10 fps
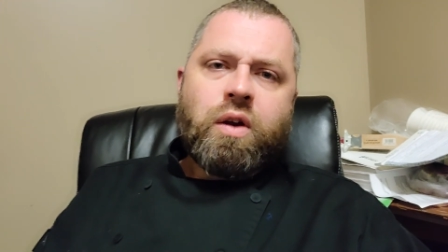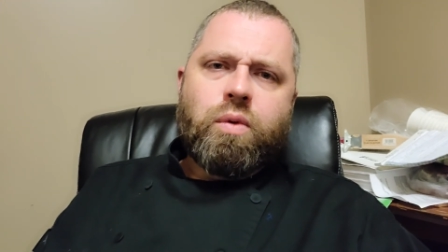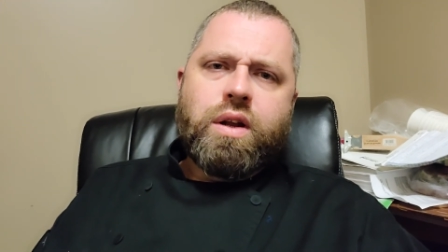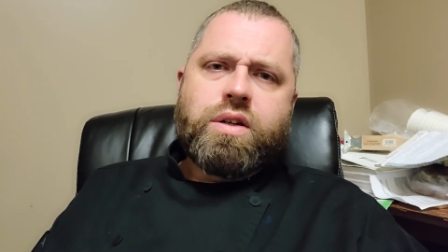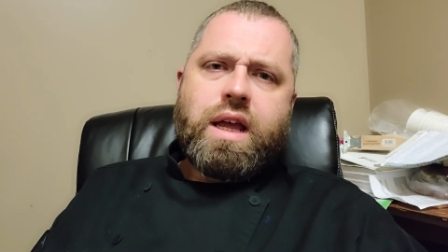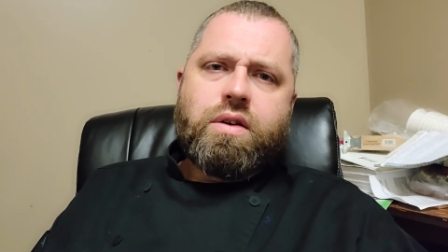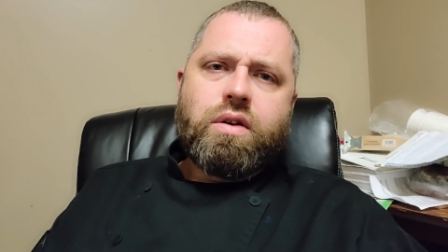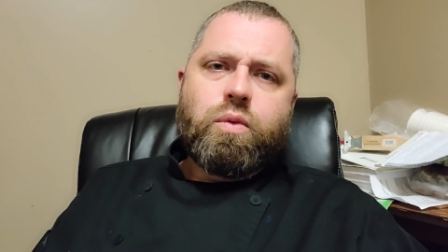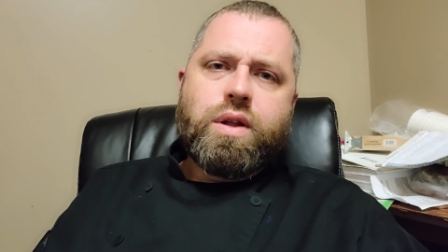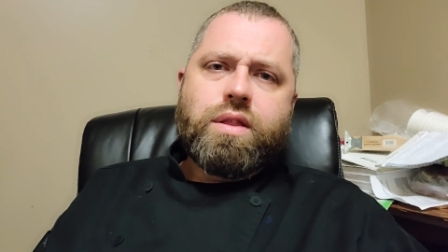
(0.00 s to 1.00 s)
rundown
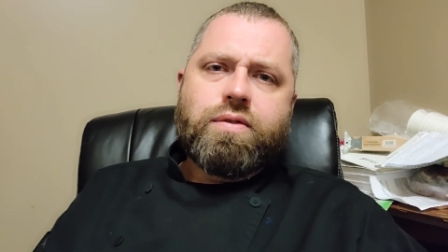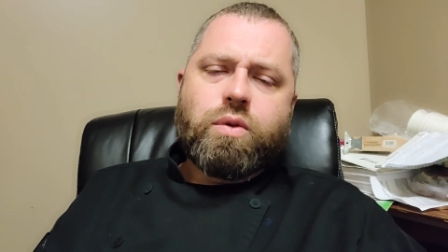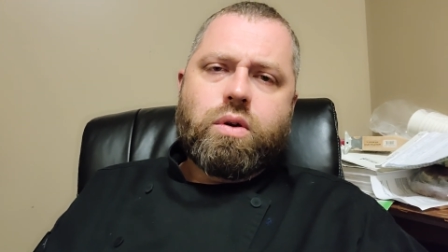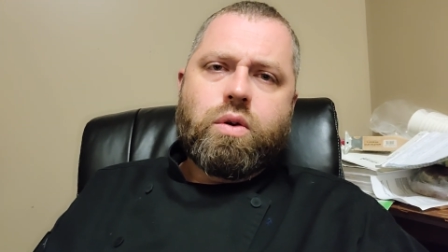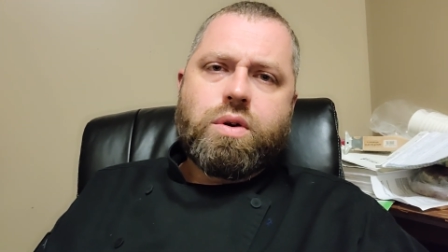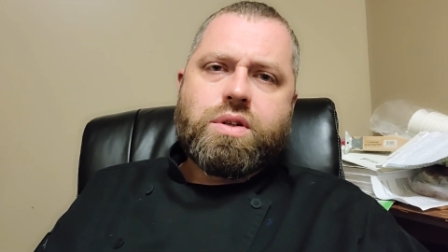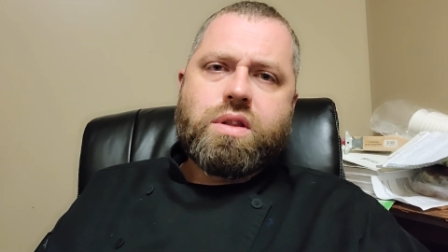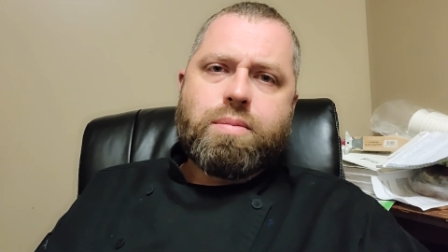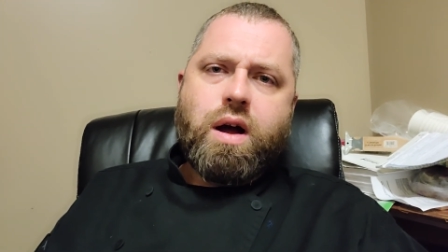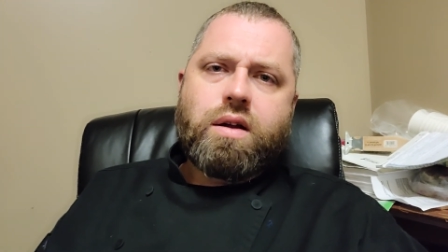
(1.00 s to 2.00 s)
on what the four horses of
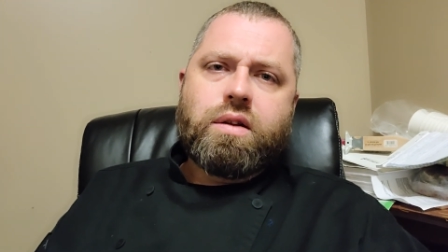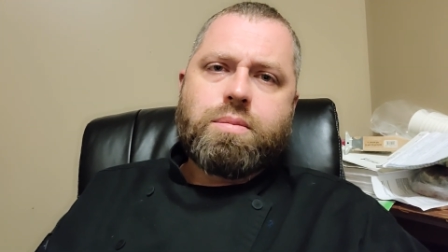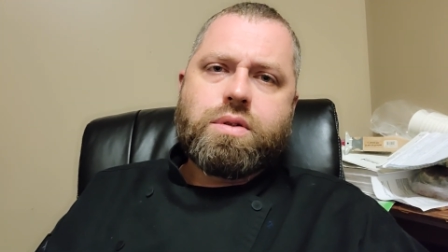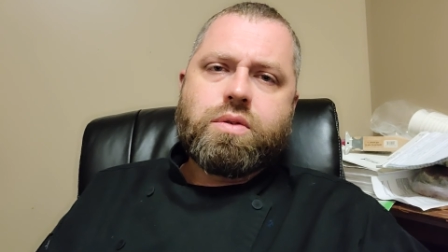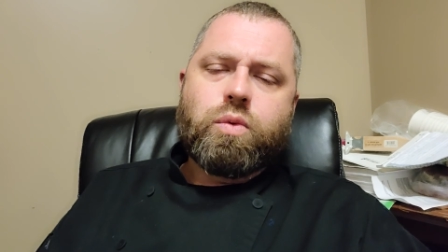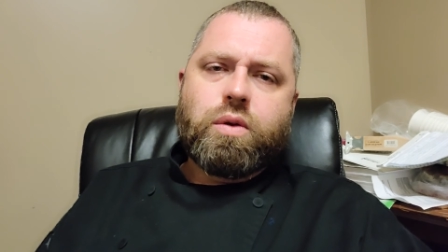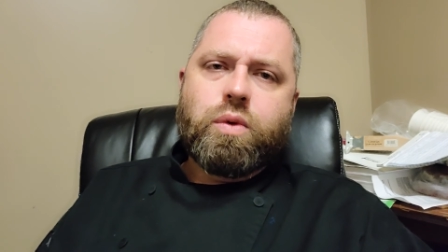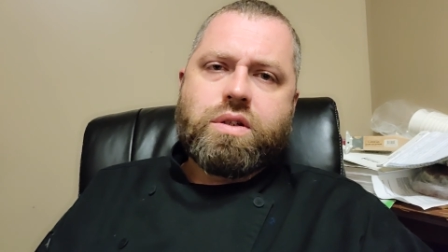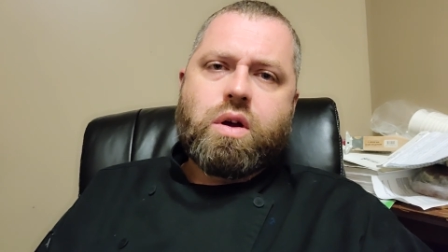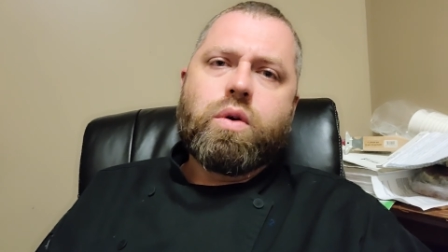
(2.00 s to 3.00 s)
the apocalypse, what,
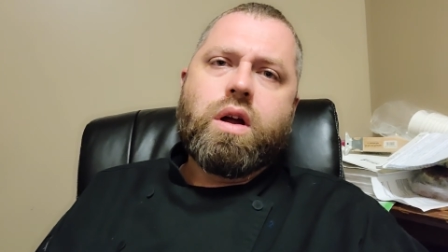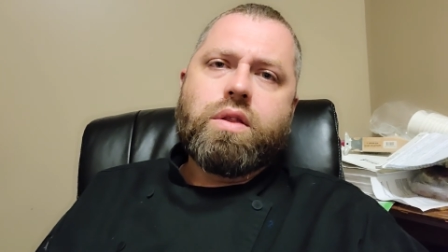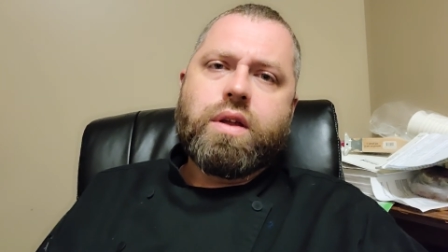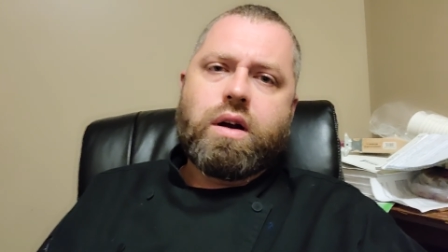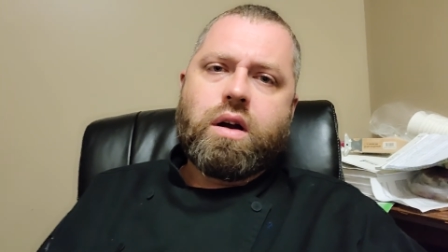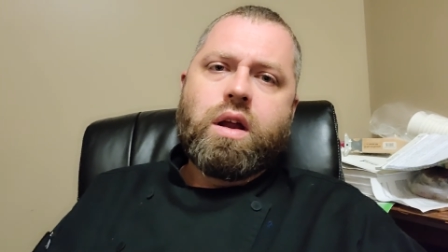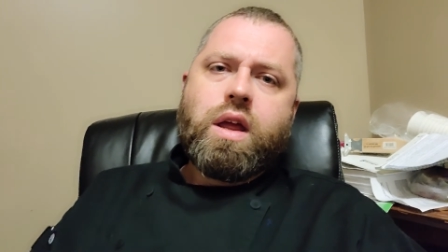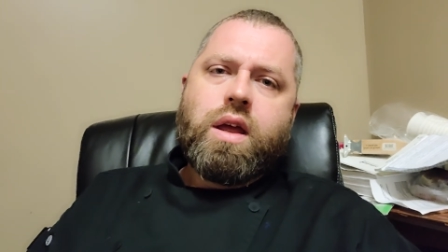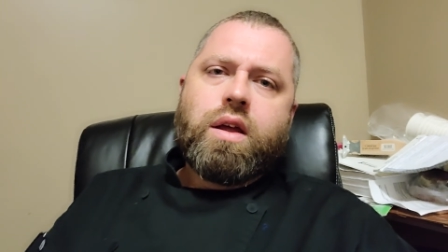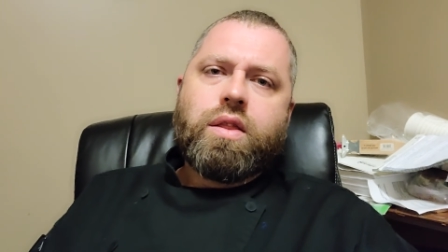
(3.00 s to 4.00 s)
what's going on there
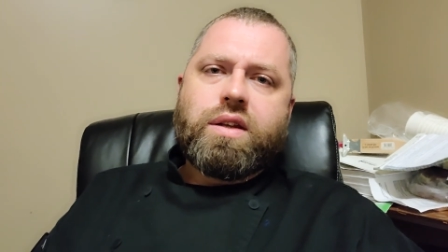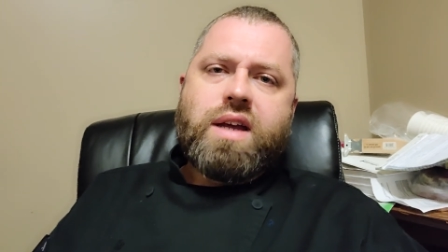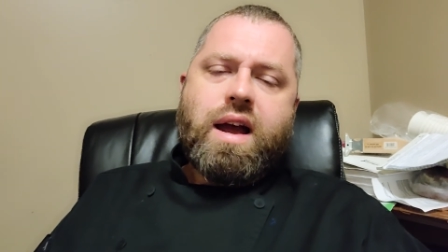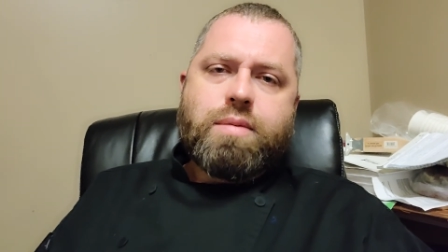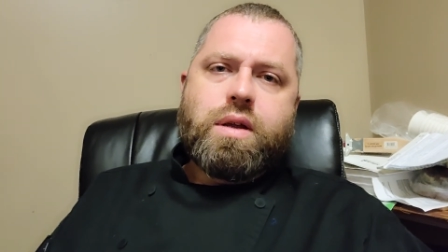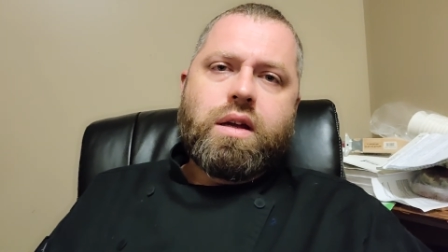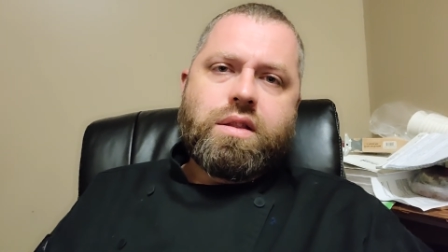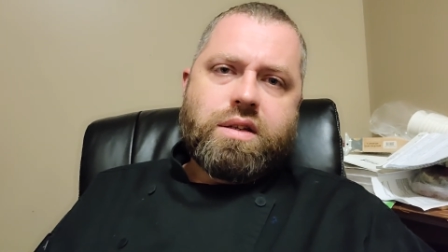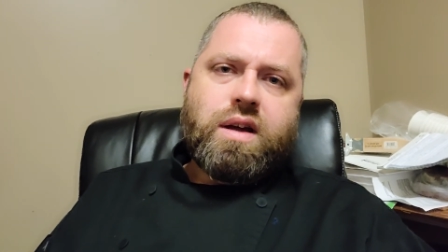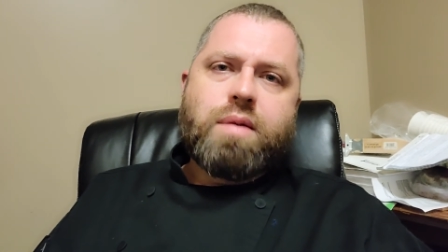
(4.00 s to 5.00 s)
the timing
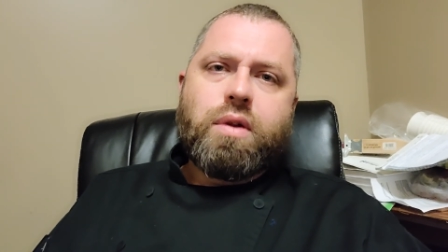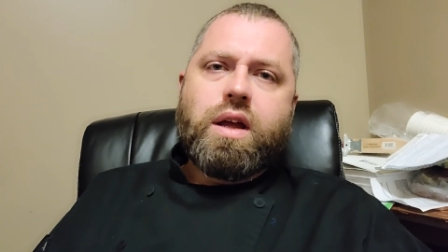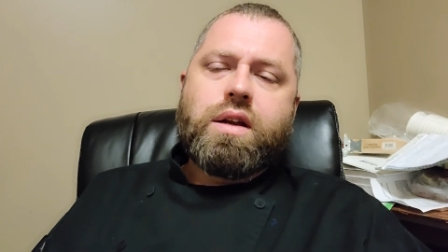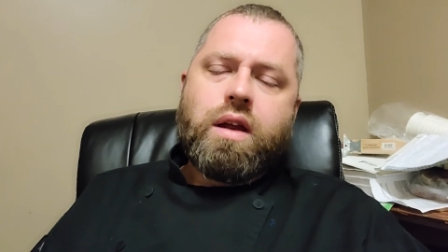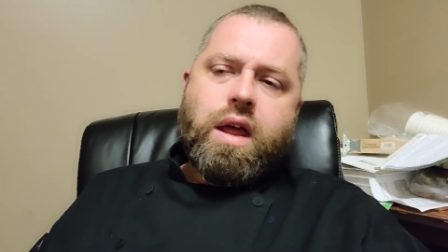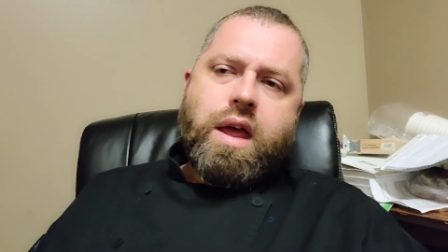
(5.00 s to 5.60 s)
and the timeline.